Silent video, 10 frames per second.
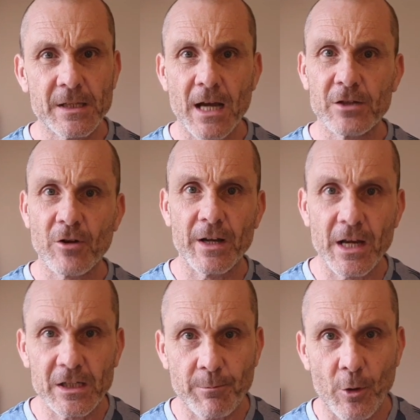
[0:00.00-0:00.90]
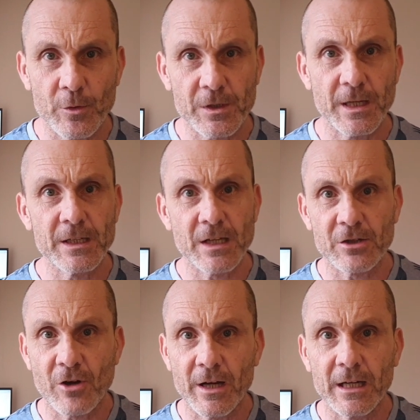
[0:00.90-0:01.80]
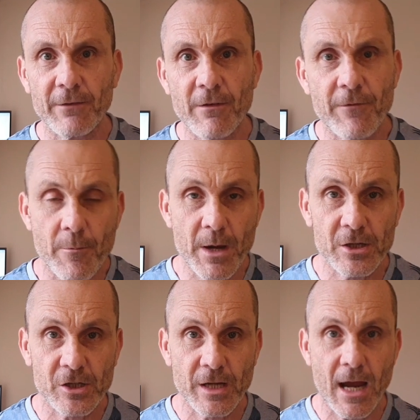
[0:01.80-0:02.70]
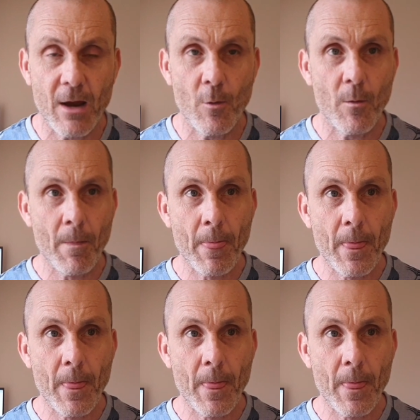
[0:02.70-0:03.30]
I try and expose things, I try and give information out.